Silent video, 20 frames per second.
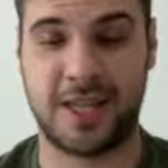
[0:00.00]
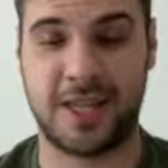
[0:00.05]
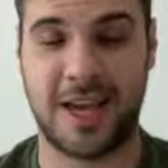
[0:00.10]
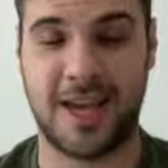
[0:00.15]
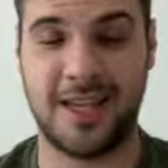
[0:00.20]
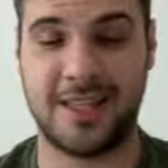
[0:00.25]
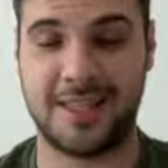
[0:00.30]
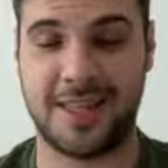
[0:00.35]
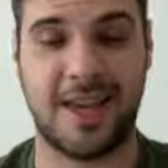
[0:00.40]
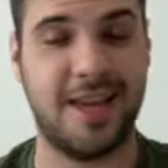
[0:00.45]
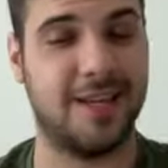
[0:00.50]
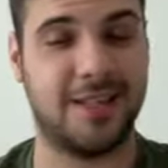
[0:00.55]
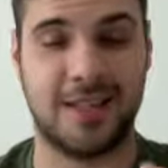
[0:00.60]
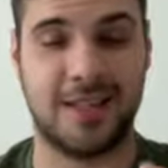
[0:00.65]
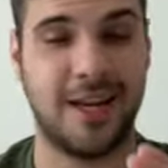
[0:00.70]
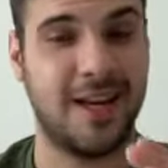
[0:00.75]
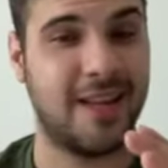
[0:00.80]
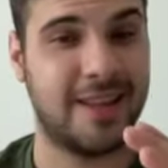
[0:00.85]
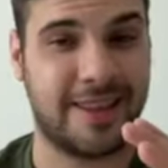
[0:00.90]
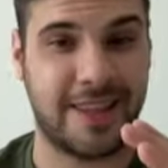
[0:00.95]
taste is
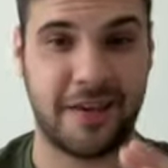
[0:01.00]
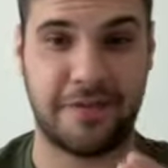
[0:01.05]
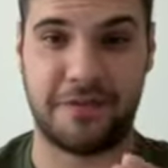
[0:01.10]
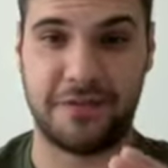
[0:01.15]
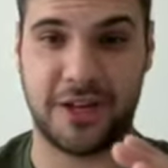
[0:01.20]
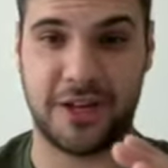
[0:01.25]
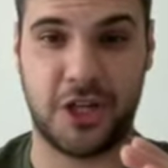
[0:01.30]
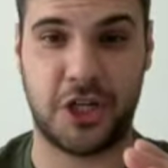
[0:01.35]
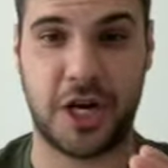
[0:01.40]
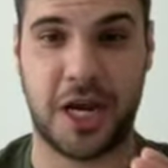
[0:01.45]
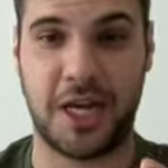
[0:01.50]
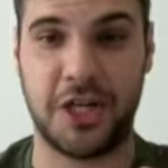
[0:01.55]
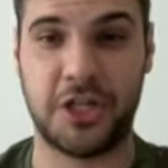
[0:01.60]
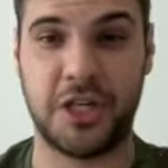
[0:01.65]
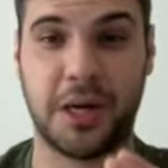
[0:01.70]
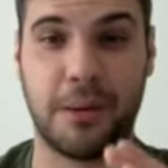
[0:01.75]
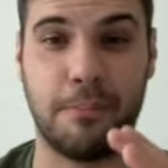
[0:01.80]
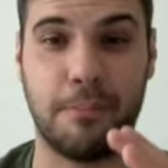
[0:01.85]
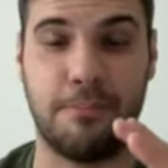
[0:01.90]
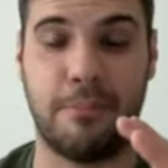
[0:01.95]
definitely
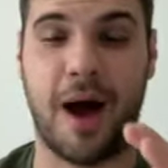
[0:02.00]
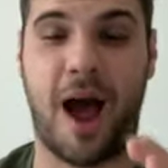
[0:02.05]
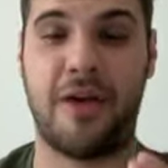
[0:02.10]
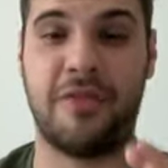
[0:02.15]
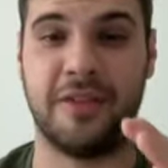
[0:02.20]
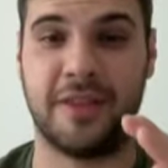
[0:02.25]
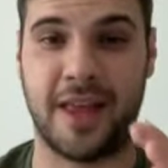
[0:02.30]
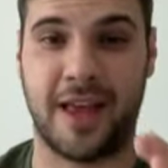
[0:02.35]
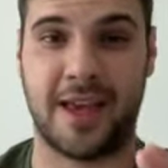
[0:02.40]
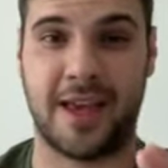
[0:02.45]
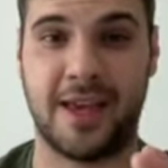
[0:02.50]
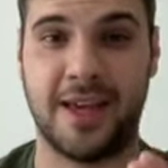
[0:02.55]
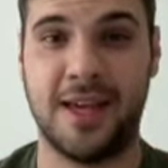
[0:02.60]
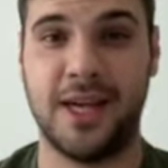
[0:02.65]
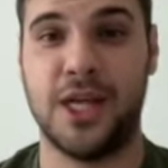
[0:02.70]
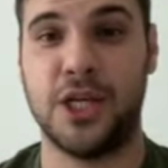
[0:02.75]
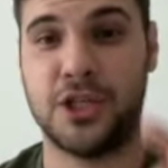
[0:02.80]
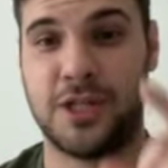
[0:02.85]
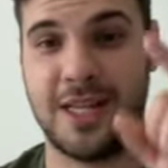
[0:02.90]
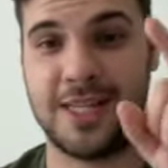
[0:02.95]
changing by the day.
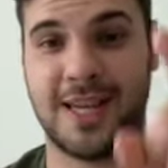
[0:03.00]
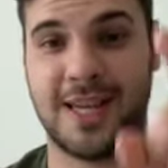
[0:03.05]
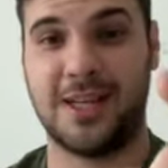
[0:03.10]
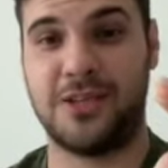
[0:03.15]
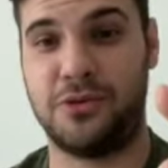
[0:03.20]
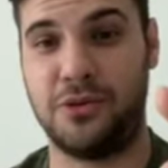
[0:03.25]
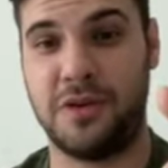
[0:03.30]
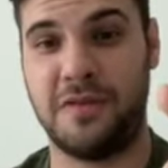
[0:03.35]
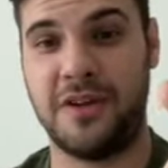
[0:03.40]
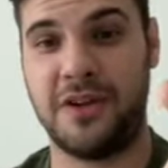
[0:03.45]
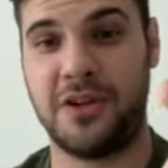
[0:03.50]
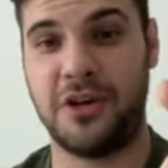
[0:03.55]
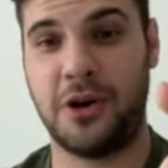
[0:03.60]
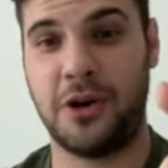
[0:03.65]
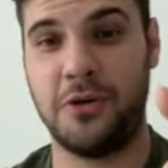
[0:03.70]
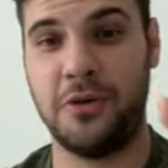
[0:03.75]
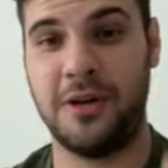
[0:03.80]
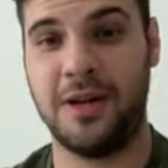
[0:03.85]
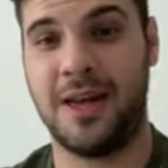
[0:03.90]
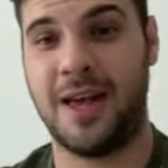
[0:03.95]
So let's get to the
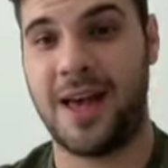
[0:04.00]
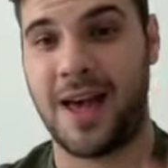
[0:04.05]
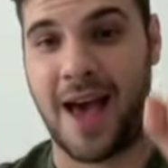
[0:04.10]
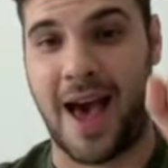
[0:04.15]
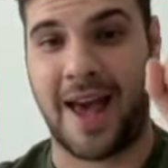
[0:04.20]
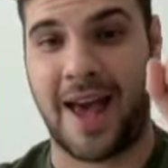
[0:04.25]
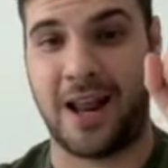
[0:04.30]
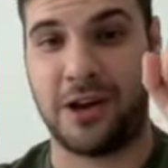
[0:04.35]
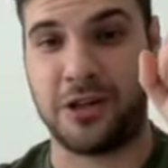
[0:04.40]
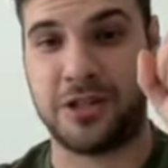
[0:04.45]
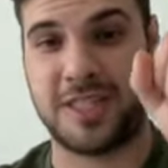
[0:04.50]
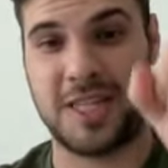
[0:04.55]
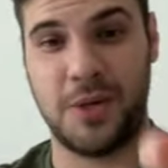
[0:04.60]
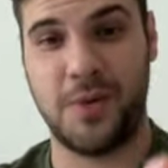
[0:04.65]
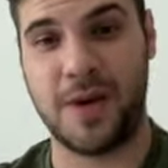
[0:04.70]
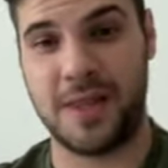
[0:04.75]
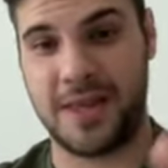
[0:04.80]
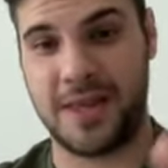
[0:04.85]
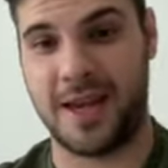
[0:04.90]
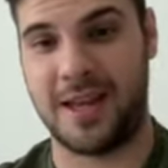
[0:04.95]
video, and I'll see
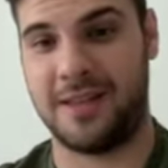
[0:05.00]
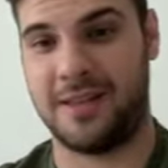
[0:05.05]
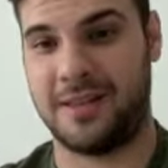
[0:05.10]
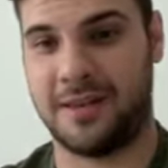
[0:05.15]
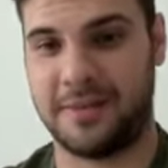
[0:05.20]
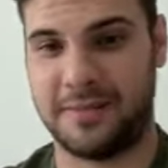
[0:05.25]
you at the end.